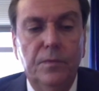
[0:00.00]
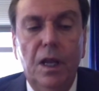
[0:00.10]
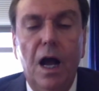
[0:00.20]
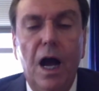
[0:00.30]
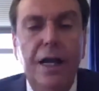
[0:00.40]

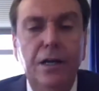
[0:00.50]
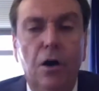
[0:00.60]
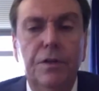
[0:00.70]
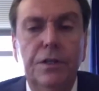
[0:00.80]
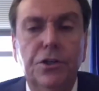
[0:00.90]
I know
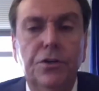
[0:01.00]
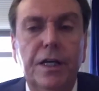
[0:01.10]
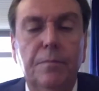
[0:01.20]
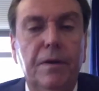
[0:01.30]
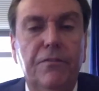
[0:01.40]
the journey
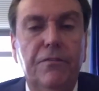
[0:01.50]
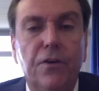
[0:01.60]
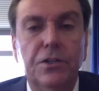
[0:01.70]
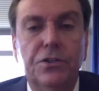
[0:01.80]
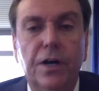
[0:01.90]
can be
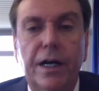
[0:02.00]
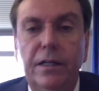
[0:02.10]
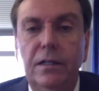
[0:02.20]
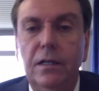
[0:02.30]
frustrating.